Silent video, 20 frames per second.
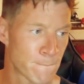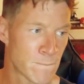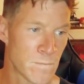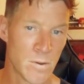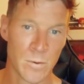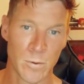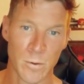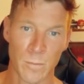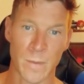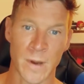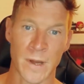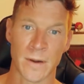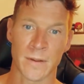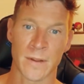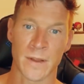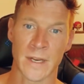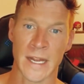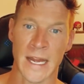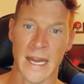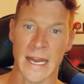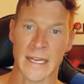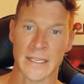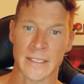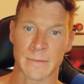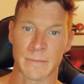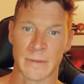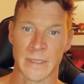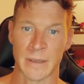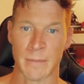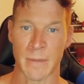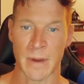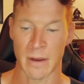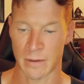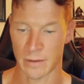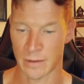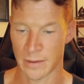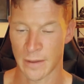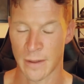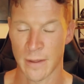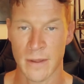You know better than to ask me
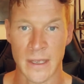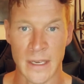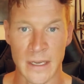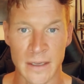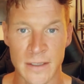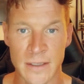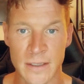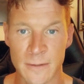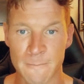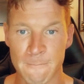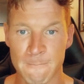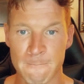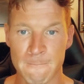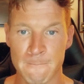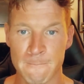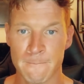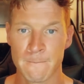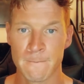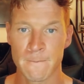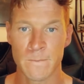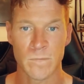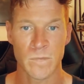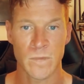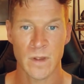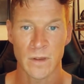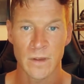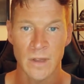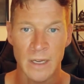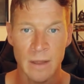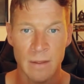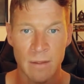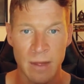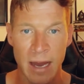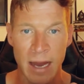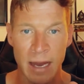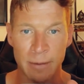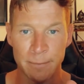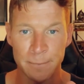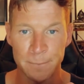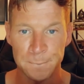about things like
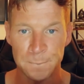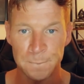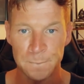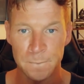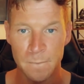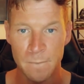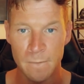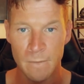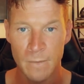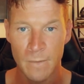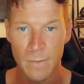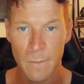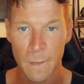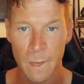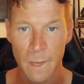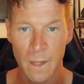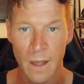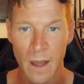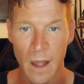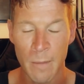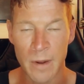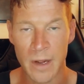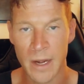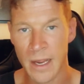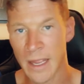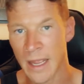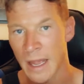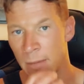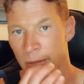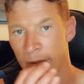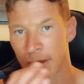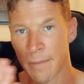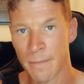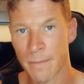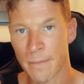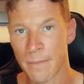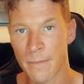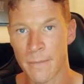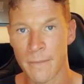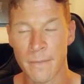that. I mean, I kept my
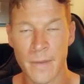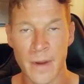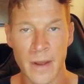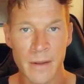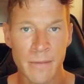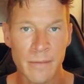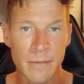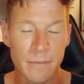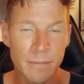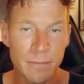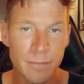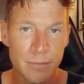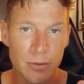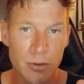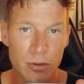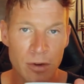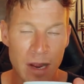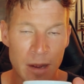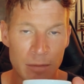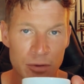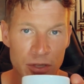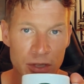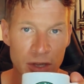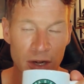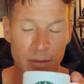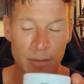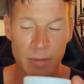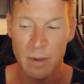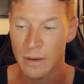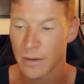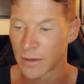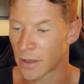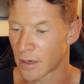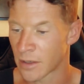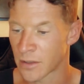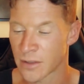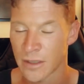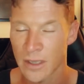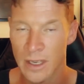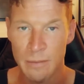my trap shut about
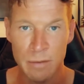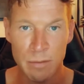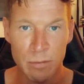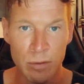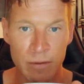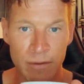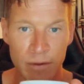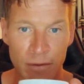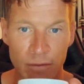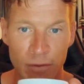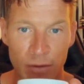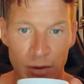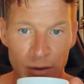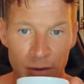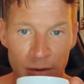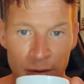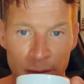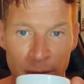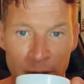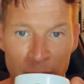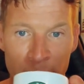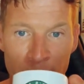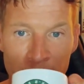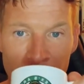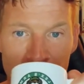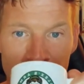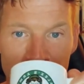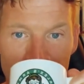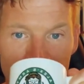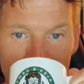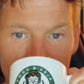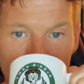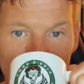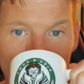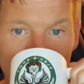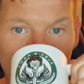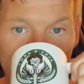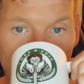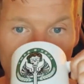our Sniper movie for the better part of a year.